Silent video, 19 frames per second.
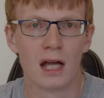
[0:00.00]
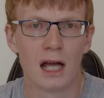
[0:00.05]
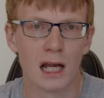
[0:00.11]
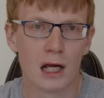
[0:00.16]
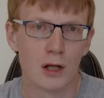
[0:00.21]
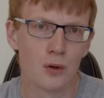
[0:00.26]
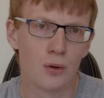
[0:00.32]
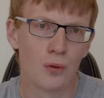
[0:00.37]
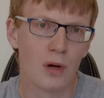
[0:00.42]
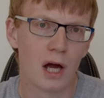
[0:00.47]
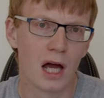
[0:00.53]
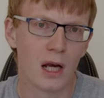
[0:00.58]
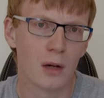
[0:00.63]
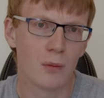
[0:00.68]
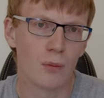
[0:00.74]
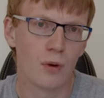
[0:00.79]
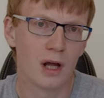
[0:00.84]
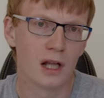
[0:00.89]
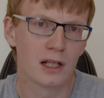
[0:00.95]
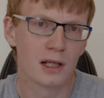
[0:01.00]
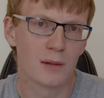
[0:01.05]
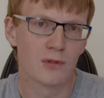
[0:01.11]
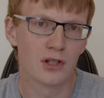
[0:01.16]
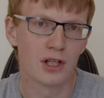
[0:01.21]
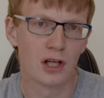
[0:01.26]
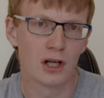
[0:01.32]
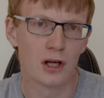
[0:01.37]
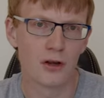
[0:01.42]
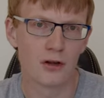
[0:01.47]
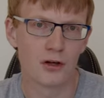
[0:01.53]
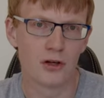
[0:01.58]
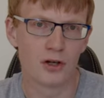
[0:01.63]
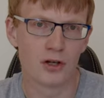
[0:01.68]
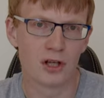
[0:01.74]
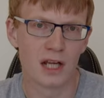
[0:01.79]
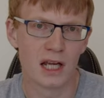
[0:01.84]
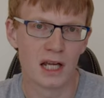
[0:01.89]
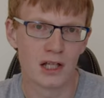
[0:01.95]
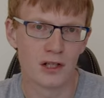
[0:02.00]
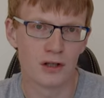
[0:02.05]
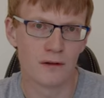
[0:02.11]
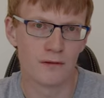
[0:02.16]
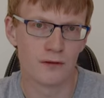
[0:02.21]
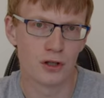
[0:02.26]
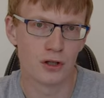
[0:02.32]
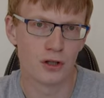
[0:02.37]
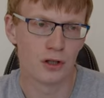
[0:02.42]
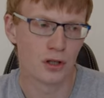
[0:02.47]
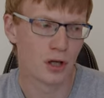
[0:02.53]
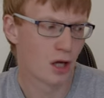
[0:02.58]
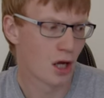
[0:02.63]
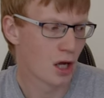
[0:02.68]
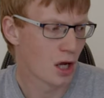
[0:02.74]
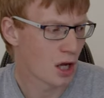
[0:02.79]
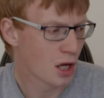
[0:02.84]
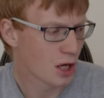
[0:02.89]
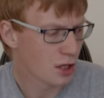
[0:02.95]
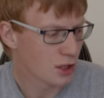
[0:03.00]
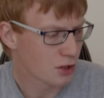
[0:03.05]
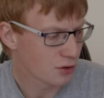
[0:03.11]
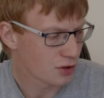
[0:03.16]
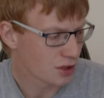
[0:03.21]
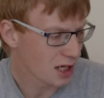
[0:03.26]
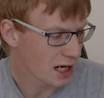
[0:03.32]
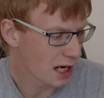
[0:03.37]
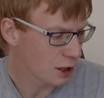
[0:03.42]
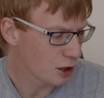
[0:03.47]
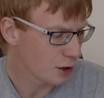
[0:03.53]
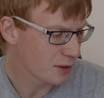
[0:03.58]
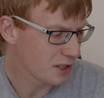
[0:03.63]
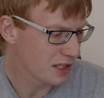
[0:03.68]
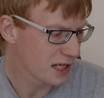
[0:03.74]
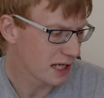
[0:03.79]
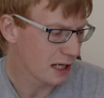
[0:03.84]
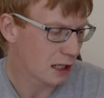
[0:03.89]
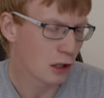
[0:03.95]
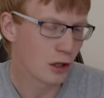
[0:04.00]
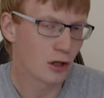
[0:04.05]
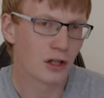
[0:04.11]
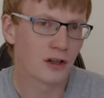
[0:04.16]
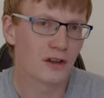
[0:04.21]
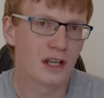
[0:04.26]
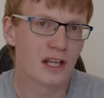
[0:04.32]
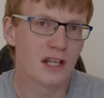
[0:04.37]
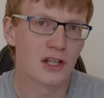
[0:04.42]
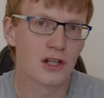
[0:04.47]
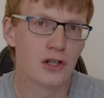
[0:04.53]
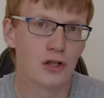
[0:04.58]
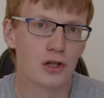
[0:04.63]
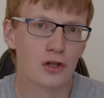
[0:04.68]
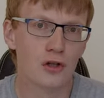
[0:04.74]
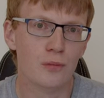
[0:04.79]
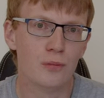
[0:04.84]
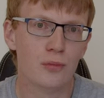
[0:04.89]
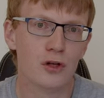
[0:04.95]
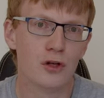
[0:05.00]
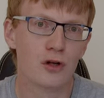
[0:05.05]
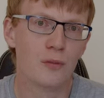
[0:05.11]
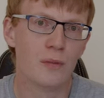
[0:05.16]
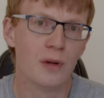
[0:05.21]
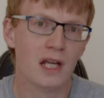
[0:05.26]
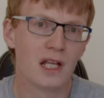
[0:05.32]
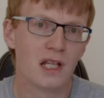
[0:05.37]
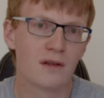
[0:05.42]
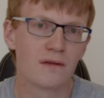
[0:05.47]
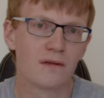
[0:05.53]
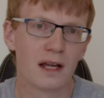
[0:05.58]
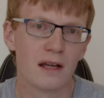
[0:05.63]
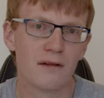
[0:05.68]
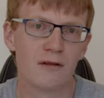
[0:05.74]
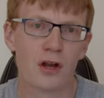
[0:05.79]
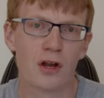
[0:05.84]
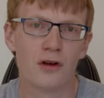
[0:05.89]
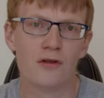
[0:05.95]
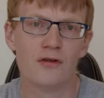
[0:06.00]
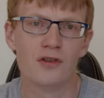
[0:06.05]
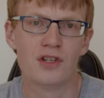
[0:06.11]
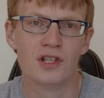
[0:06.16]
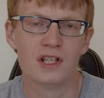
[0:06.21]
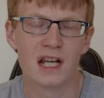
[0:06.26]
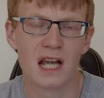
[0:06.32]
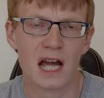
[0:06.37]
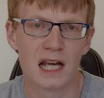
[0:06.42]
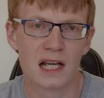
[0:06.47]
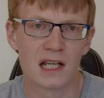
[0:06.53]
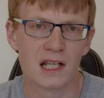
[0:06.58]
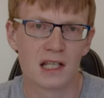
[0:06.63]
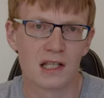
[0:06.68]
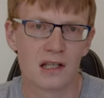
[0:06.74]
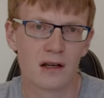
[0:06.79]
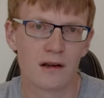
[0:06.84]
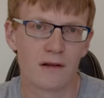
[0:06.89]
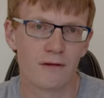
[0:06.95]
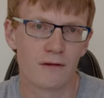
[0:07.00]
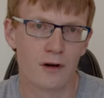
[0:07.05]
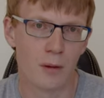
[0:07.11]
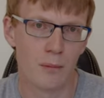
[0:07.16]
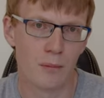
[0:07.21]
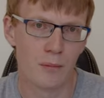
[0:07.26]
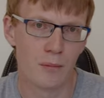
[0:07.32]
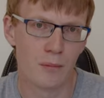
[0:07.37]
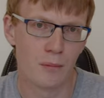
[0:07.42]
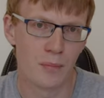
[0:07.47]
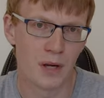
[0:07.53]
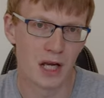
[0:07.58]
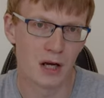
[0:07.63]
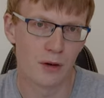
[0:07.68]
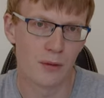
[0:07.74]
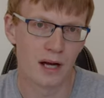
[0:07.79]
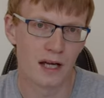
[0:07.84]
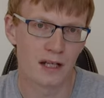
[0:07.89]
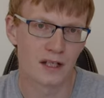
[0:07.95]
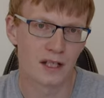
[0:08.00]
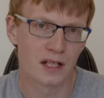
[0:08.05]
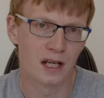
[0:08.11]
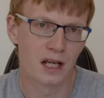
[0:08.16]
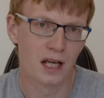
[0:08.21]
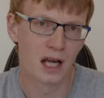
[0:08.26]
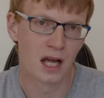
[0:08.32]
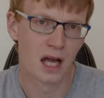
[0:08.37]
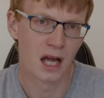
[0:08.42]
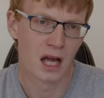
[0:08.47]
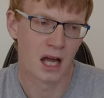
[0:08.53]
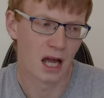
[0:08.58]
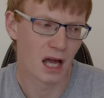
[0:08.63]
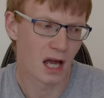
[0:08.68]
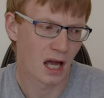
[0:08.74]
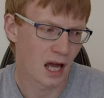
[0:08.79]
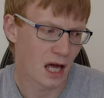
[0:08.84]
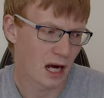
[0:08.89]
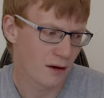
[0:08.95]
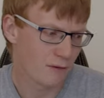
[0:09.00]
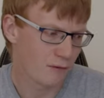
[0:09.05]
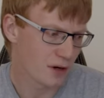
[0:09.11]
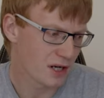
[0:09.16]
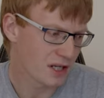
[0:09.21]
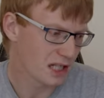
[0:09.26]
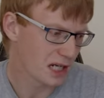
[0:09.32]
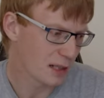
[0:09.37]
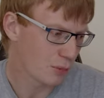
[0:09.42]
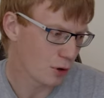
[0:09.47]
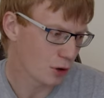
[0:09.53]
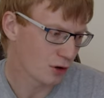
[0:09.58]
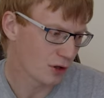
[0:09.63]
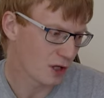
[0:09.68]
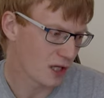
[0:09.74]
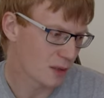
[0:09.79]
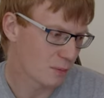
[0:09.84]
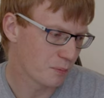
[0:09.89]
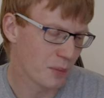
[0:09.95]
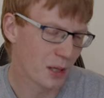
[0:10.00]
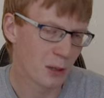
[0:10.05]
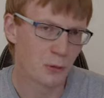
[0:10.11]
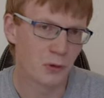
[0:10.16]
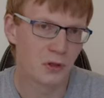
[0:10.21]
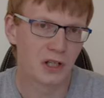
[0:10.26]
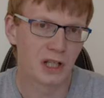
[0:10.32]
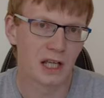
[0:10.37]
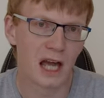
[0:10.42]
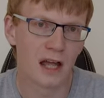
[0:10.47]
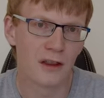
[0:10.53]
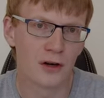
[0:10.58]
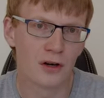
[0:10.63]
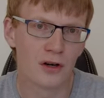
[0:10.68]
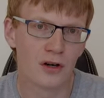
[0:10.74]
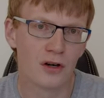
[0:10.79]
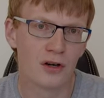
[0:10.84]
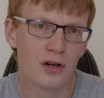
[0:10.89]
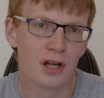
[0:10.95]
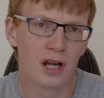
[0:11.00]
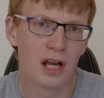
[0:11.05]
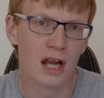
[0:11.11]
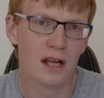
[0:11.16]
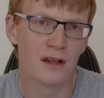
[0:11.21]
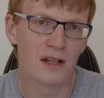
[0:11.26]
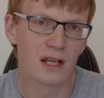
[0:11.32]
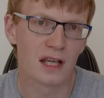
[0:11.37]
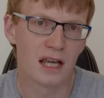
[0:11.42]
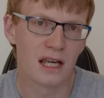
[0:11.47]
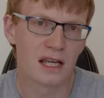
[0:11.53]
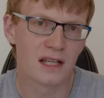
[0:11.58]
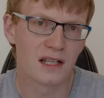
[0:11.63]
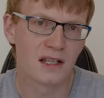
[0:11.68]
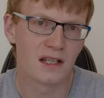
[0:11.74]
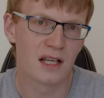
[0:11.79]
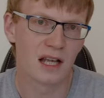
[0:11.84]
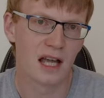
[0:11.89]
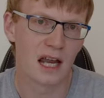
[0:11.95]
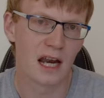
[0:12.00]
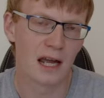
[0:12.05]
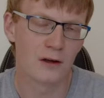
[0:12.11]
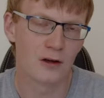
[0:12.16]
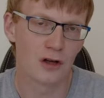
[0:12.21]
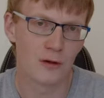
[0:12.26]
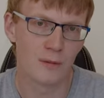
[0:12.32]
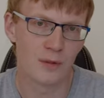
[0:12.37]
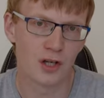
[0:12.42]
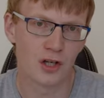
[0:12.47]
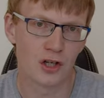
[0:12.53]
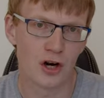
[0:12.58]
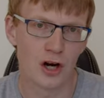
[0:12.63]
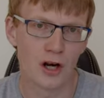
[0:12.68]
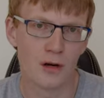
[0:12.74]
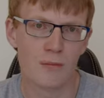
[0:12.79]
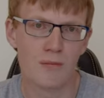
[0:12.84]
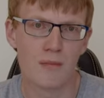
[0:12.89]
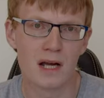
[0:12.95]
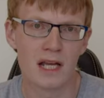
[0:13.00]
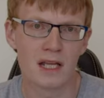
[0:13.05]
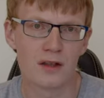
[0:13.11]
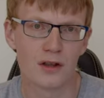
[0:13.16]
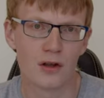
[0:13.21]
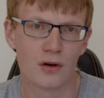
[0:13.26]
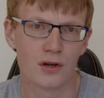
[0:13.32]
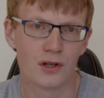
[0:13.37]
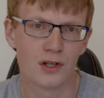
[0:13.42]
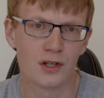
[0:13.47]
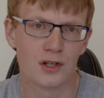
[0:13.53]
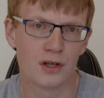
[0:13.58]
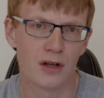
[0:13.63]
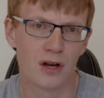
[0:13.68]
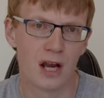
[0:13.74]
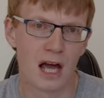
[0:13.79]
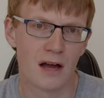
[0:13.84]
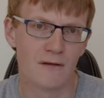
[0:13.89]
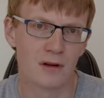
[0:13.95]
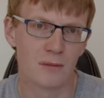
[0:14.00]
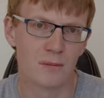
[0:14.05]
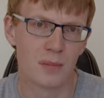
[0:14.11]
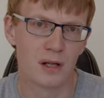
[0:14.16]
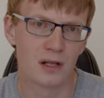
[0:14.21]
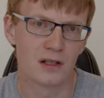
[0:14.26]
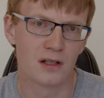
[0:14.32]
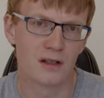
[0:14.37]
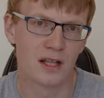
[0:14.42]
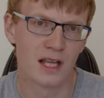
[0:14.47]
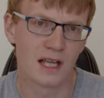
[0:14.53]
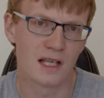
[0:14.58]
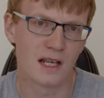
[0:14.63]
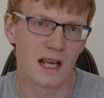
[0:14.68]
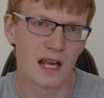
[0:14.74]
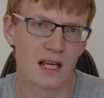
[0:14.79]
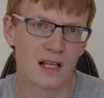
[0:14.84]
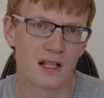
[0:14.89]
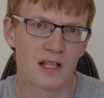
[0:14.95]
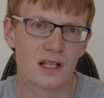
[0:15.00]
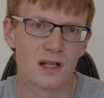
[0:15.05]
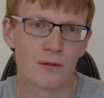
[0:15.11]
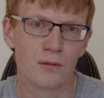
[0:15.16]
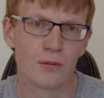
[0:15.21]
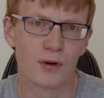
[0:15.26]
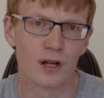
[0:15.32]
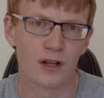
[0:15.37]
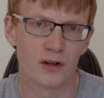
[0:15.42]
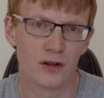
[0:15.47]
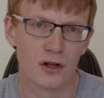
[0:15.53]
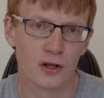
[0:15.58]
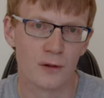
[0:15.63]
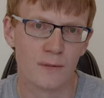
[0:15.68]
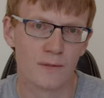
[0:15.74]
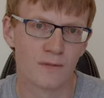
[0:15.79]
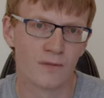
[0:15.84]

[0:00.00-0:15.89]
Hello and welcome to another case review. So today I'm going to be taking a look at this new PureBase 500DX from be quiet! and I've recently put this build together in the case and I'm going to be sharing my thoughts on having built in this case with you.